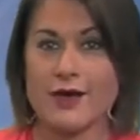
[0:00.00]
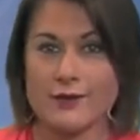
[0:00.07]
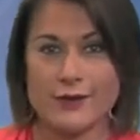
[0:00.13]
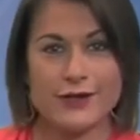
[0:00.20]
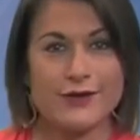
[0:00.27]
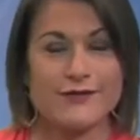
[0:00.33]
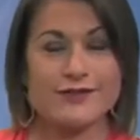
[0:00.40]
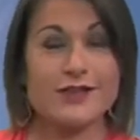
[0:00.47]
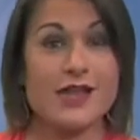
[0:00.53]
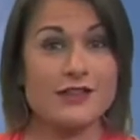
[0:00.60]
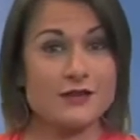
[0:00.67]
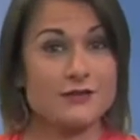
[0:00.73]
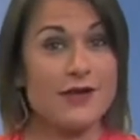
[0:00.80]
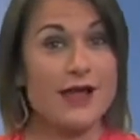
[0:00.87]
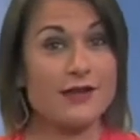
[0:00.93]
We do have
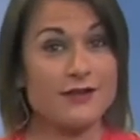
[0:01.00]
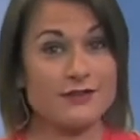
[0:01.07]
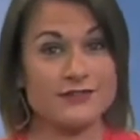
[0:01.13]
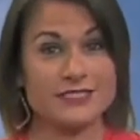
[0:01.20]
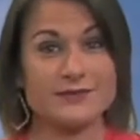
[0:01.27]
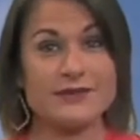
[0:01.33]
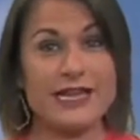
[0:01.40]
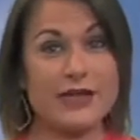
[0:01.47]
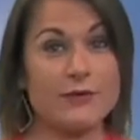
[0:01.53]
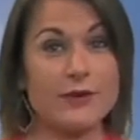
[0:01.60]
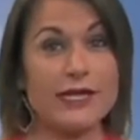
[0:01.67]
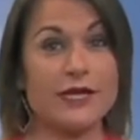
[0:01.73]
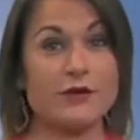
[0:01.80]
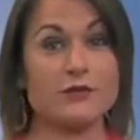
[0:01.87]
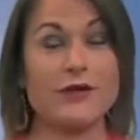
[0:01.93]
another round of some late
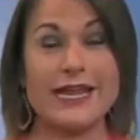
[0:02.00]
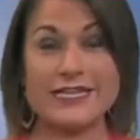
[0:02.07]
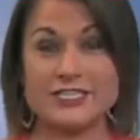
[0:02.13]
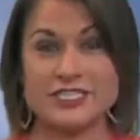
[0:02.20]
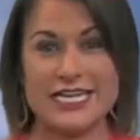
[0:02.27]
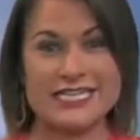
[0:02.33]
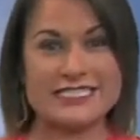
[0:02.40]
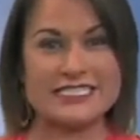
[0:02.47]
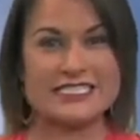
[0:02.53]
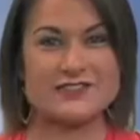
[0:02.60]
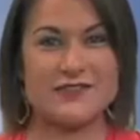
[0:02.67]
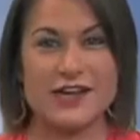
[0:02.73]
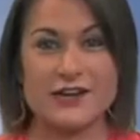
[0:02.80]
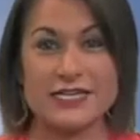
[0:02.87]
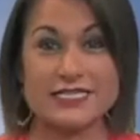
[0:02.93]
week rain chances,
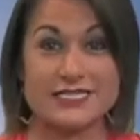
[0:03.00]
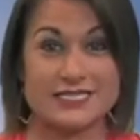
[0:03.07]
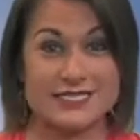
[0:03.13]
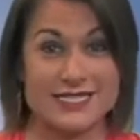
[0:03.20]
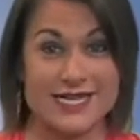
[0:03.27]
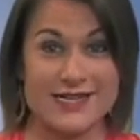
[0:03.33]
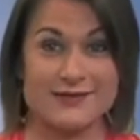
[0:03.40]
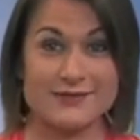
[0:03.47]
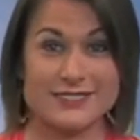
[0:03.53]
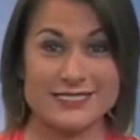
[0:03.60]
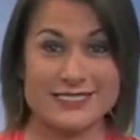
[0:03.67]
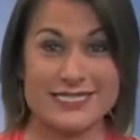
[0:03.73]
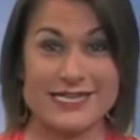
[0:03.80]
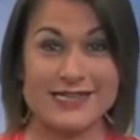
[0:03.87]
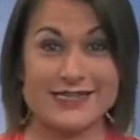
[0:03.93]
very slim to
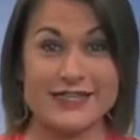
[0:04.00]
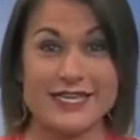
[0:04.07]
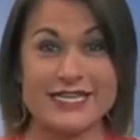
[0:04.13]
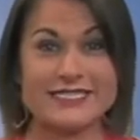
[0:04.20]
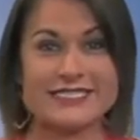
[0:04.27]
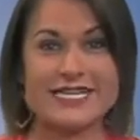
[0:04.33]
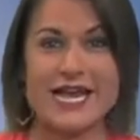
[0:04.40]
say the least.